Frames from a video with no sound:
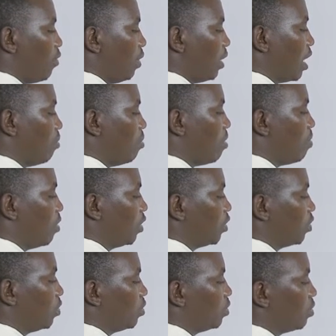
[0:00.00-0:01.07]
we can be able
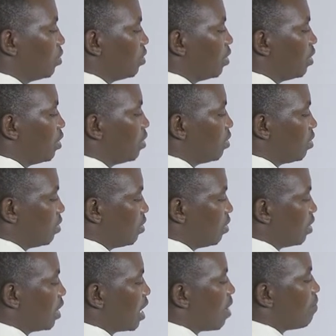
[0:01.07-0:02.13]
to
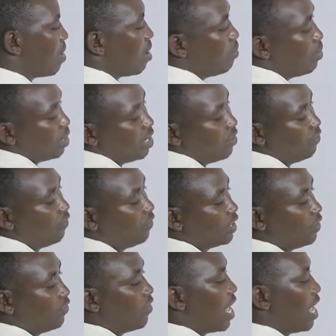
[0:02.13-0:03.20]
come up with the
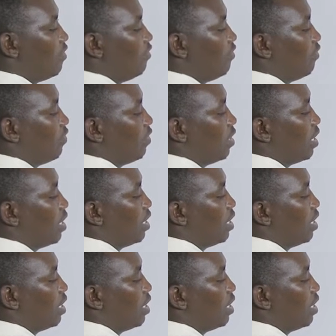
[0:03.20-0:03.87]
55